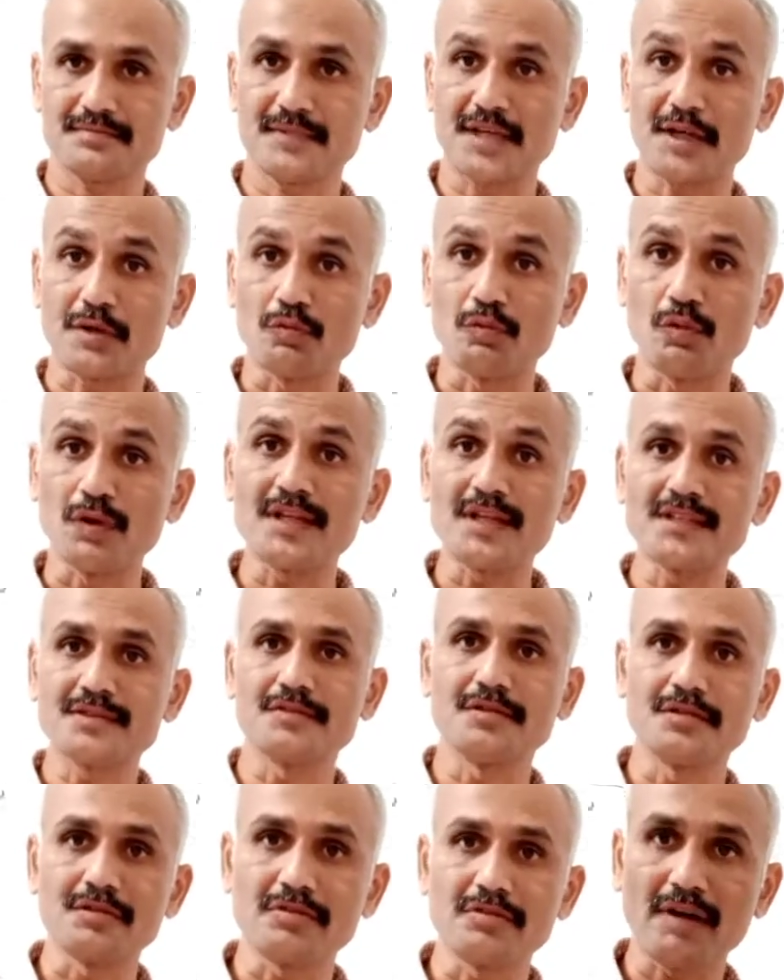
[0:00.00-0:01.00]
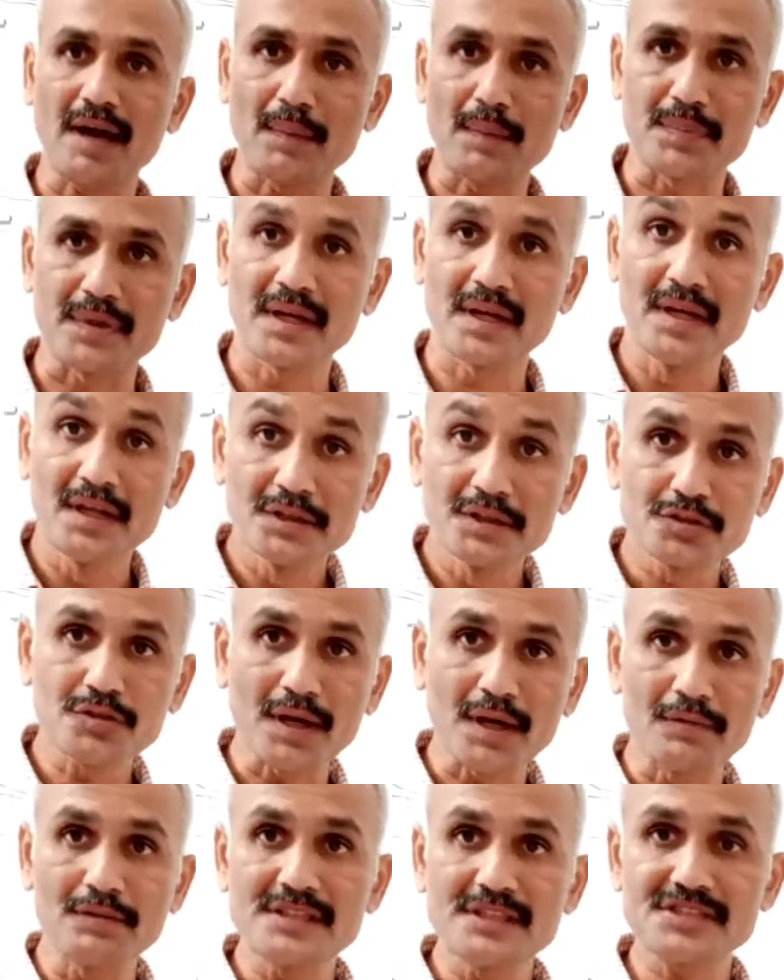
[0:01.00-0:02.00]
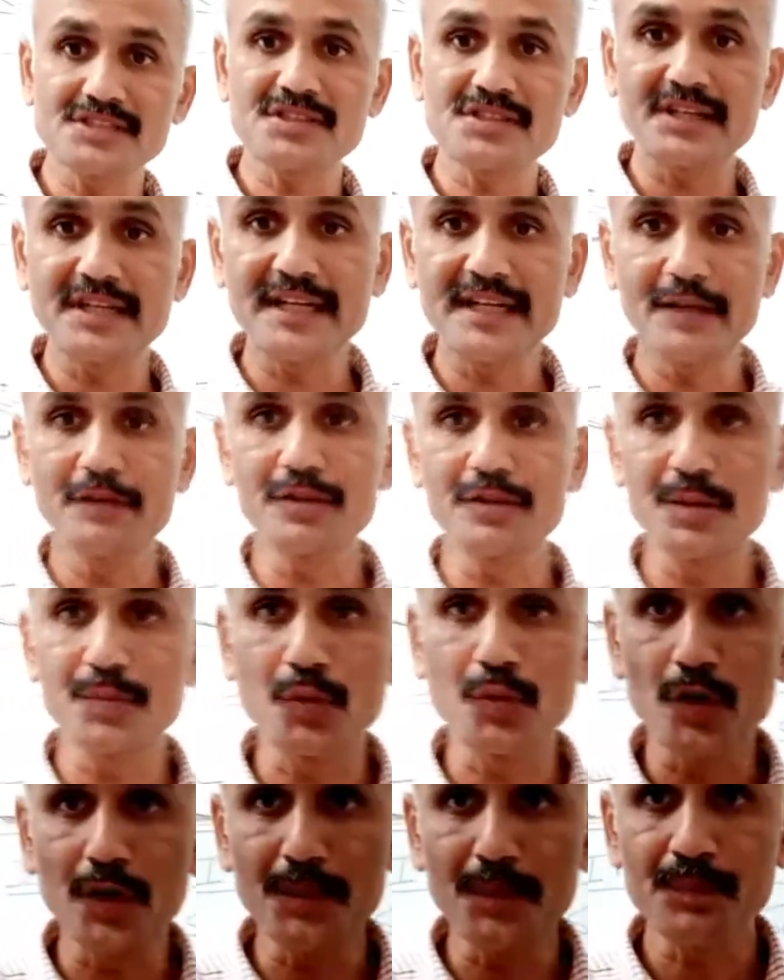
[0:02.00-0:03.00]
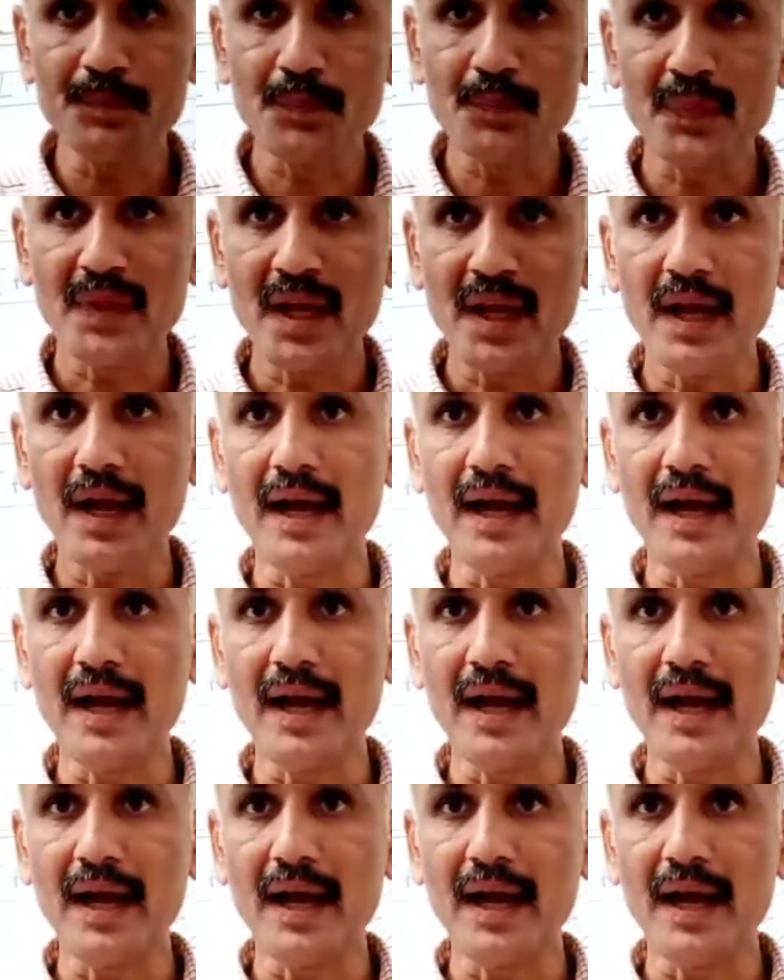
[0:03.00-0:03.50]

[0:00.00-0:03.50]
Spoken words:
that what is going to happen. So I will just read out the poem,